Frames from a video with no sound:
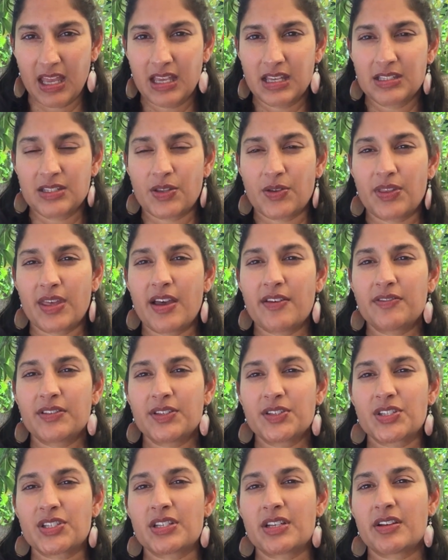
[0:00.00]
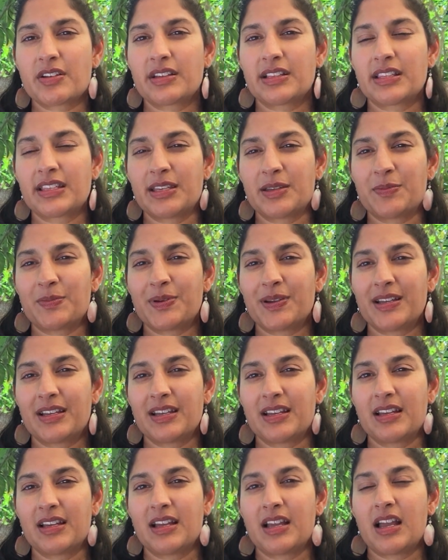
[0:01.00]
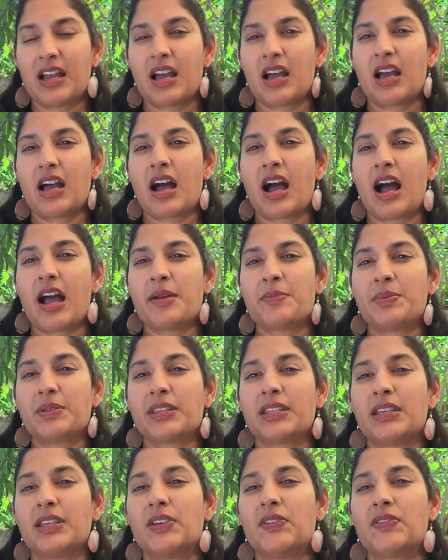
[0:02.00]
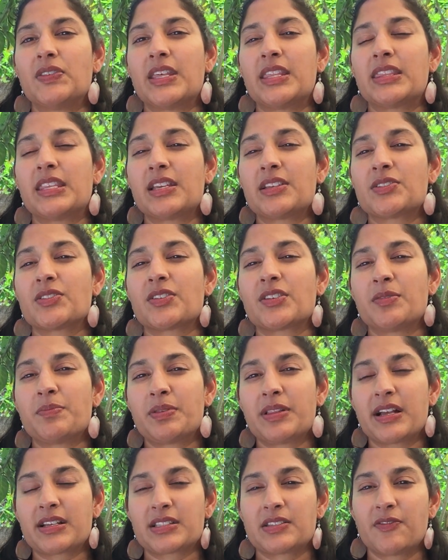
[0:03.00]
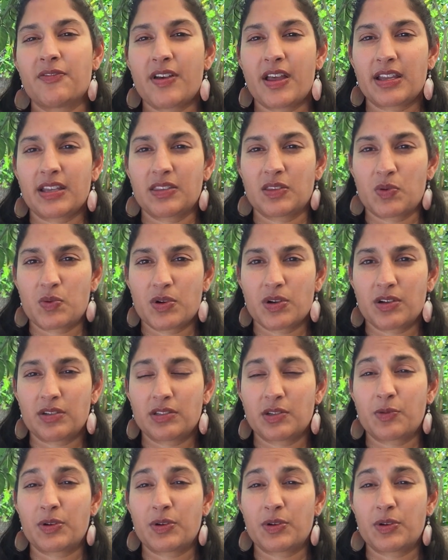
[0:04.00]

So the evolutionary leap, I believe that things are complexifying in the world,